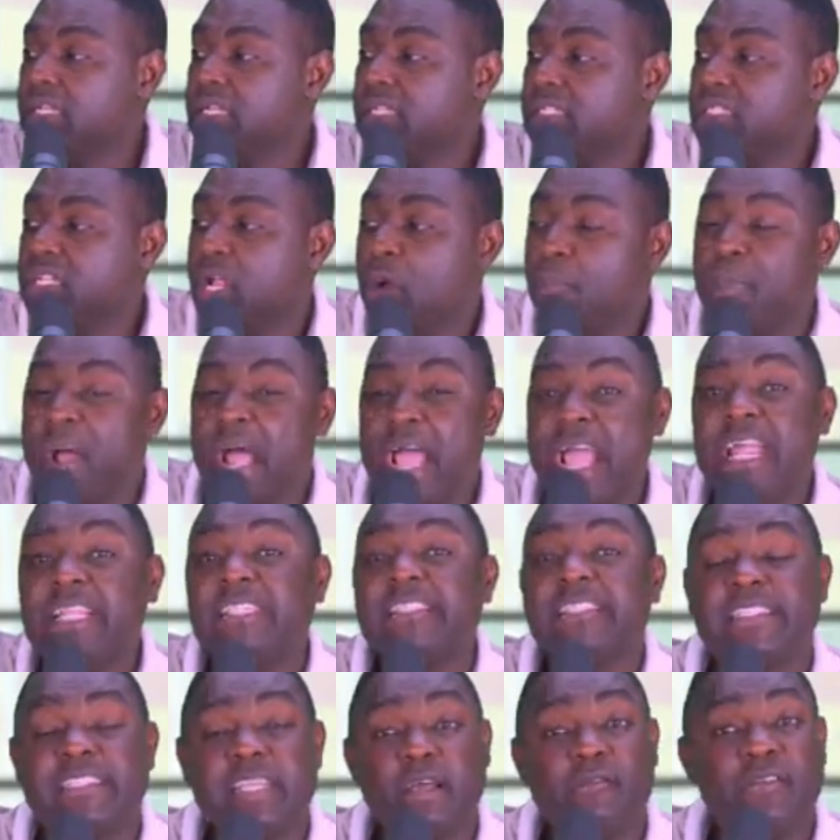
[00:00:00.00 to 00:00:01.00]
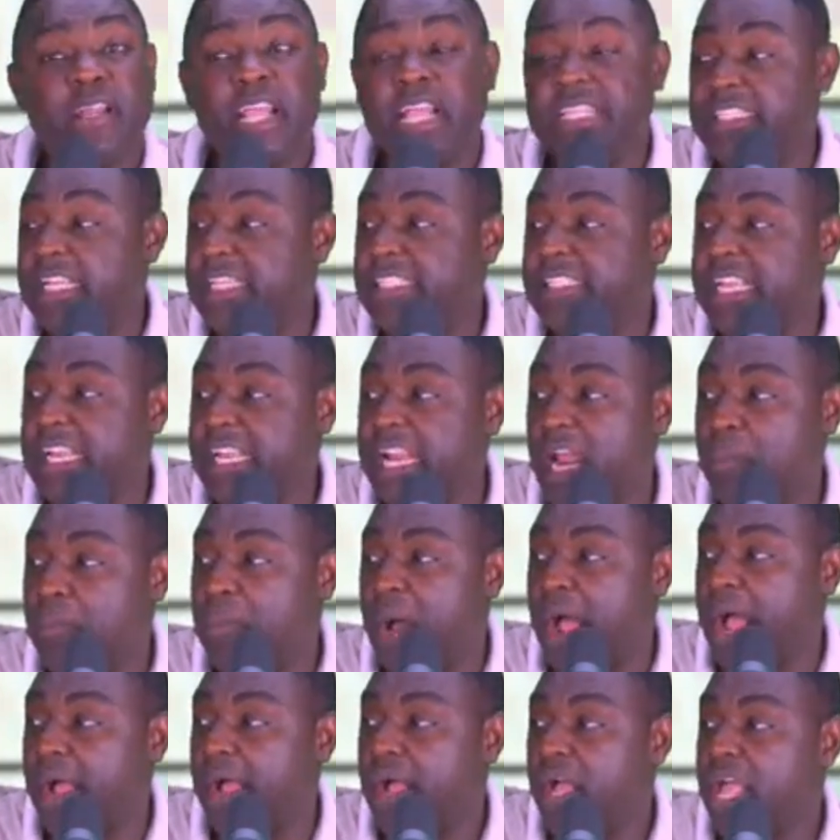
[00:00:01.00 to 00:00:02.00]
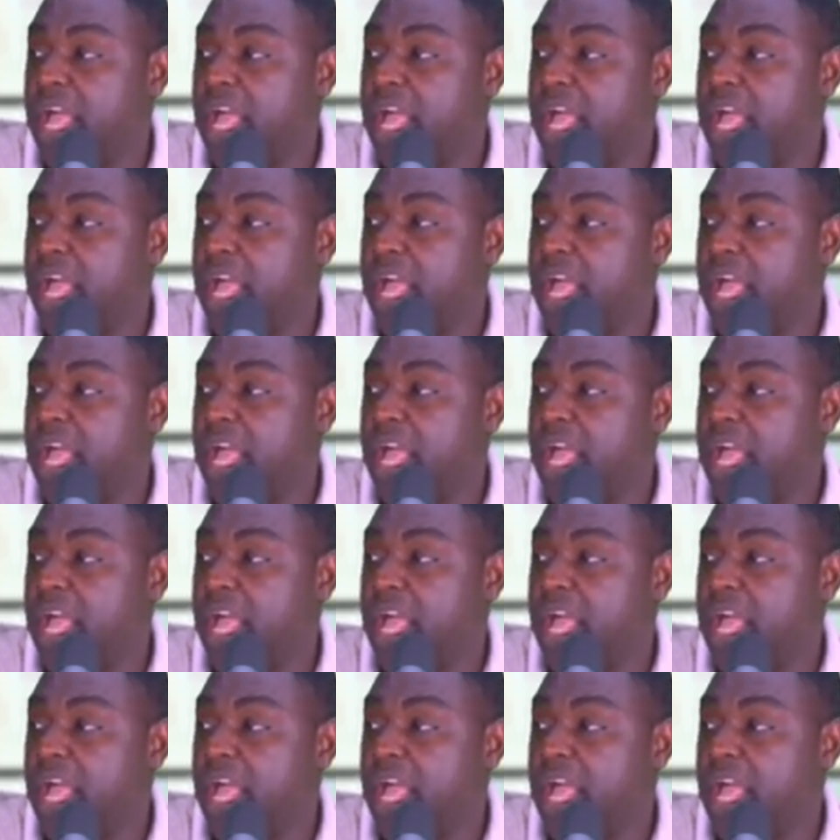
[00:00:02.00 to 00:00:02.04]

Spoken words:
Number 87 here, just the number.